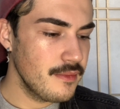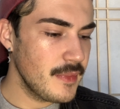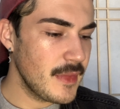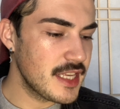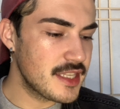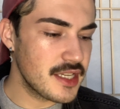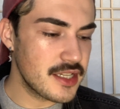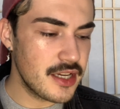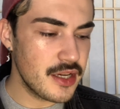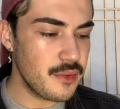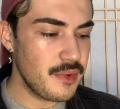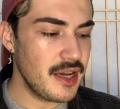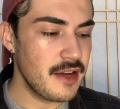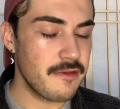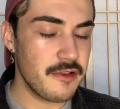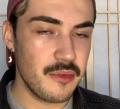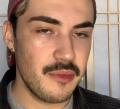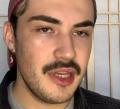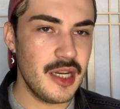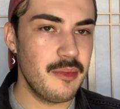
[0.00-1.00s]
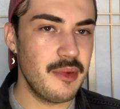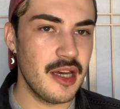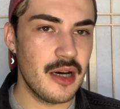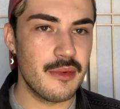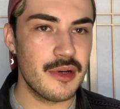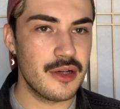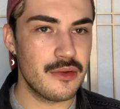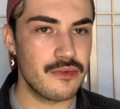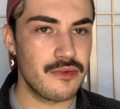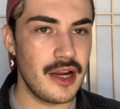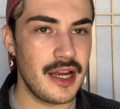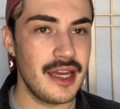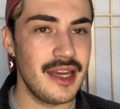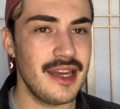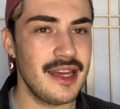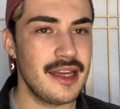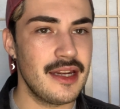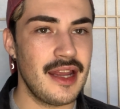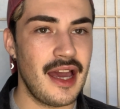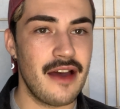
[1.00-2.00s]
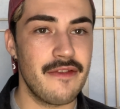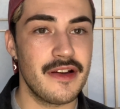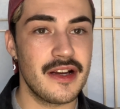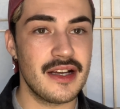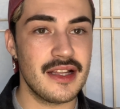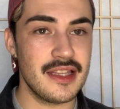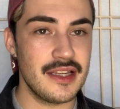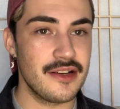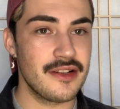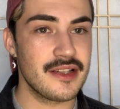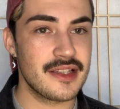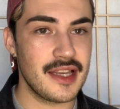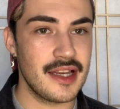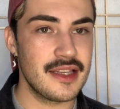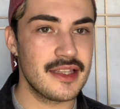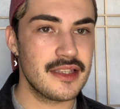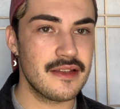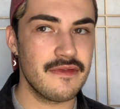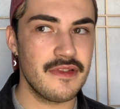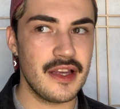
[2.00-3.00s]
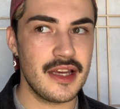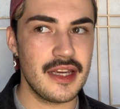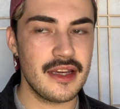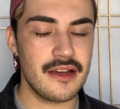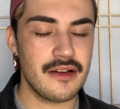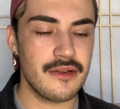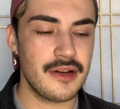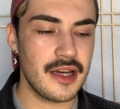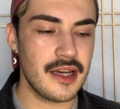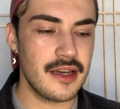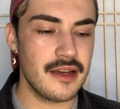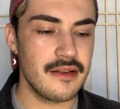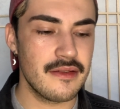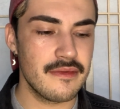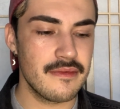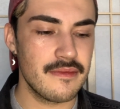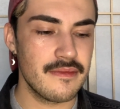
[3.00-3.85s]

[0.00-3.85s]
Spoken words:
it's a good way for me to be able to write and have a clear sense of, like, okay,